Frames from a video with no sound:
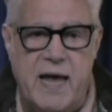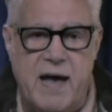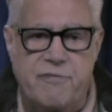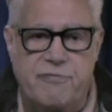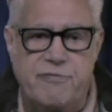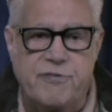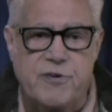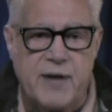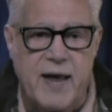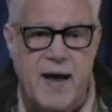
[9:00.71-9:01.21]

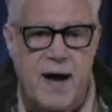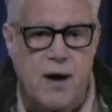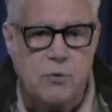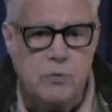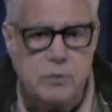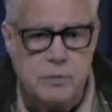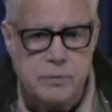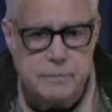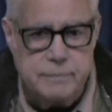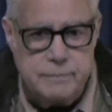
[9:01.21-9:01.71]
and
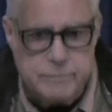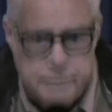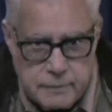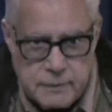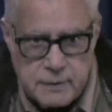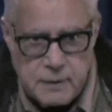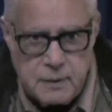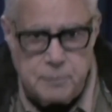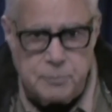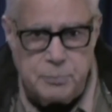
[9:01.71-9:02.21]
leads into
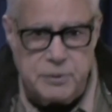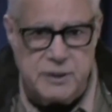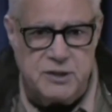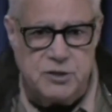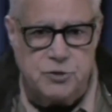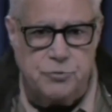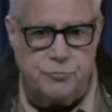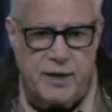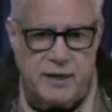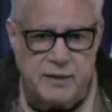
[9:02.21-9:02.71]
Never Hike
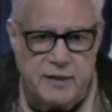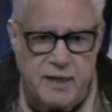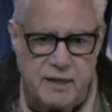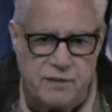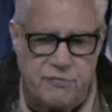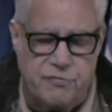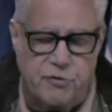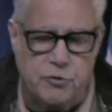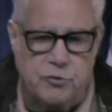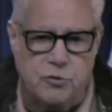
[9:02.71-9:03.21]
Alone. We also get a
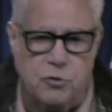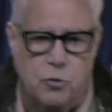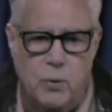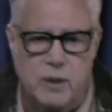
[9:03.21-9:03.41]
nice